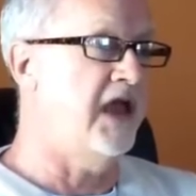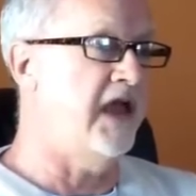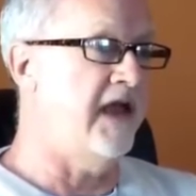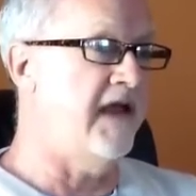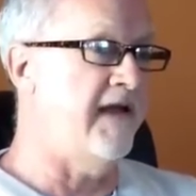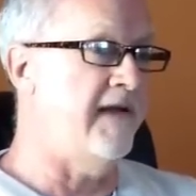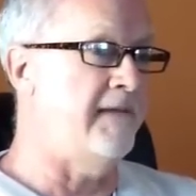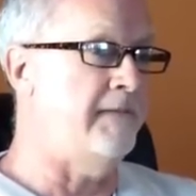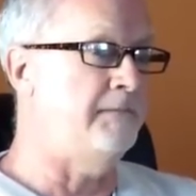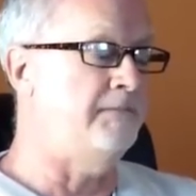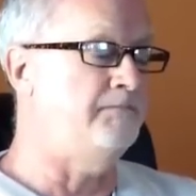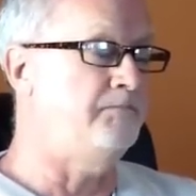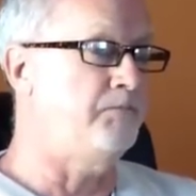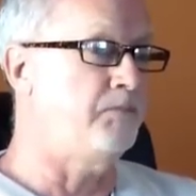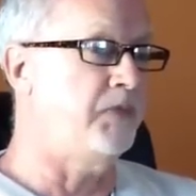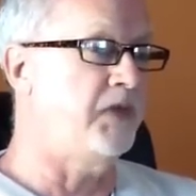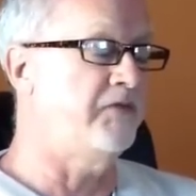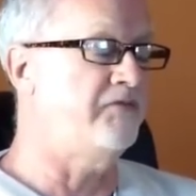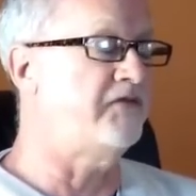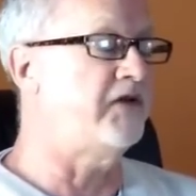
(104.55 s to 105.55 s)
and
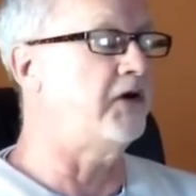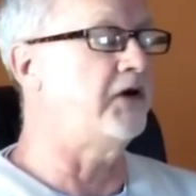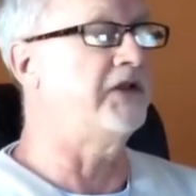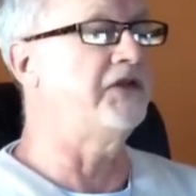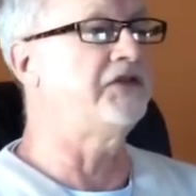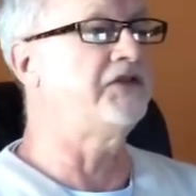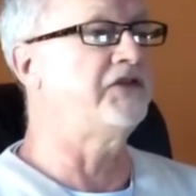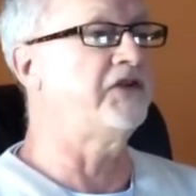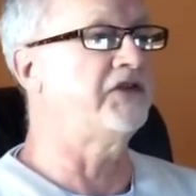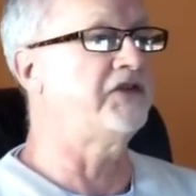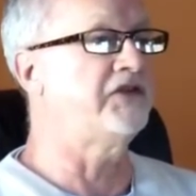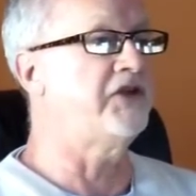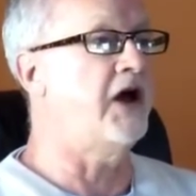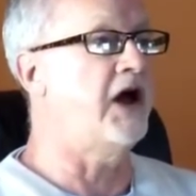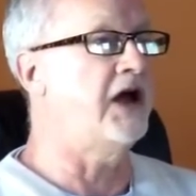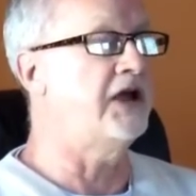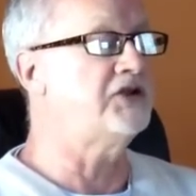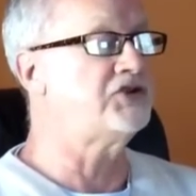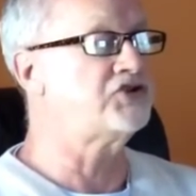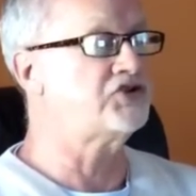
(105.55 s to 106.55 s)
the furnace does
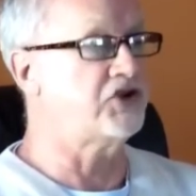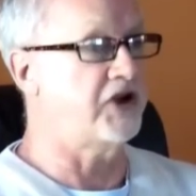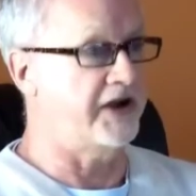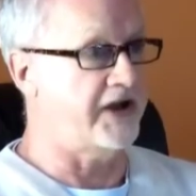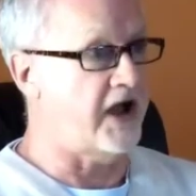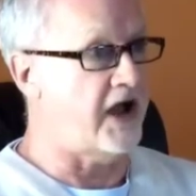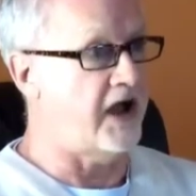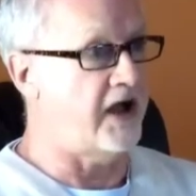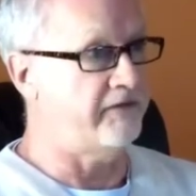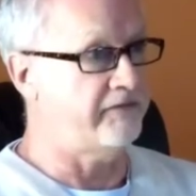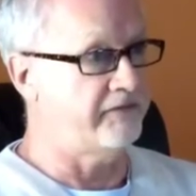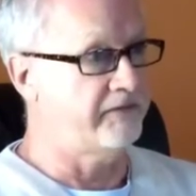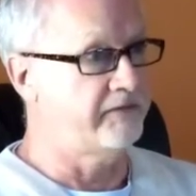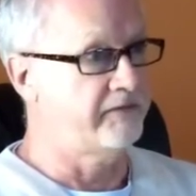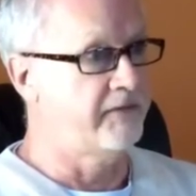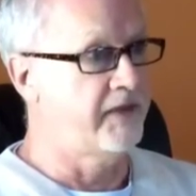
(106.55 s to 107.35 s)
not shut off.